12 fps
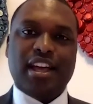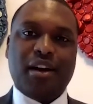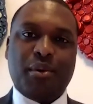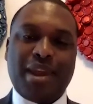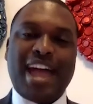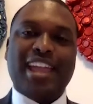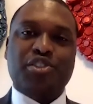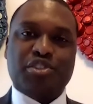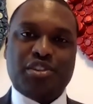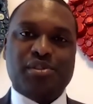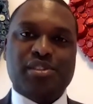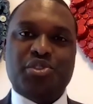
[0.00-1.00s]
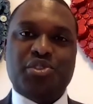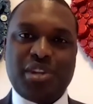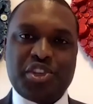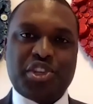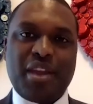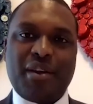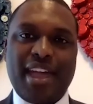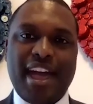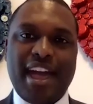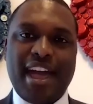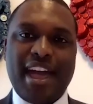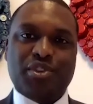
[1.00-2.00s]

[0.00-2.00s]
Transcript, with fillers: when I introduced the Judiciary Act